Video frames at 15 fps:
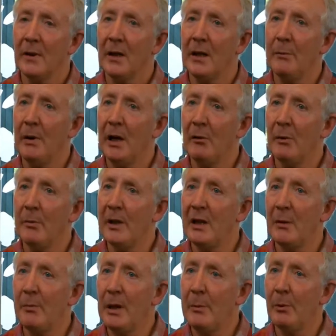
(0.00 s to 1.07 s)
And it may well be
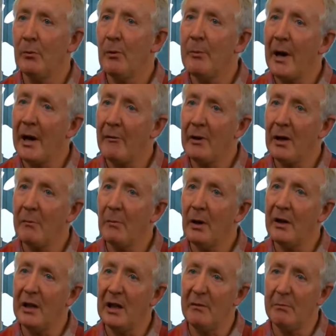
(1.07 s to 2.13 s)
that people were burying
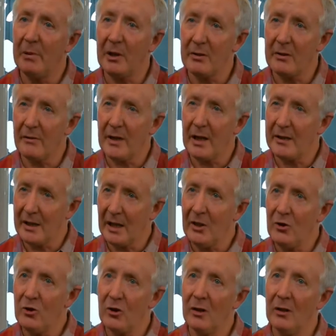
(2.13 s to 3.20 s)
money because of that
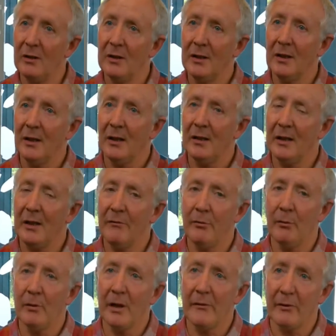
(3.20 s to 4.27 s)
danger and then
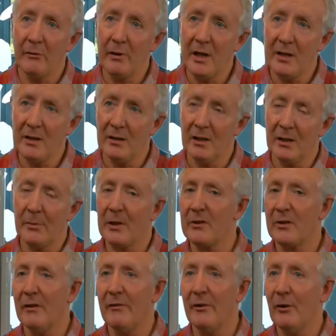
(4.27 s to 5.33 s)
for whatever reason, either
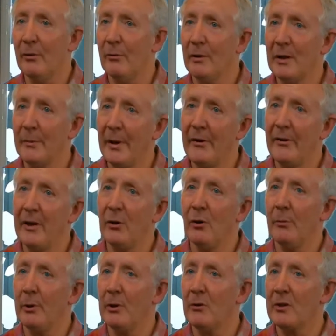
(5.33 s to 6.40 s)
because they've forgotten where they buried it
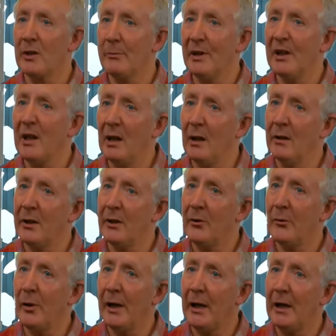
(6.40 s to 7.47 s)
or because they've been killed in the
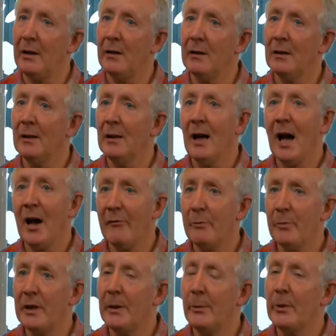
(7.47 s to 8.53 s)
raid,
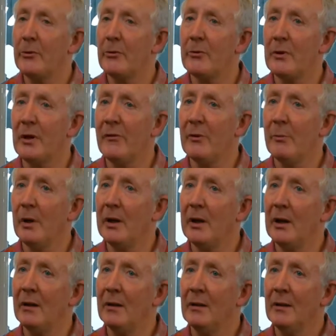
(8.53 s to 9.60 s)
haven't been able to retrieve the money.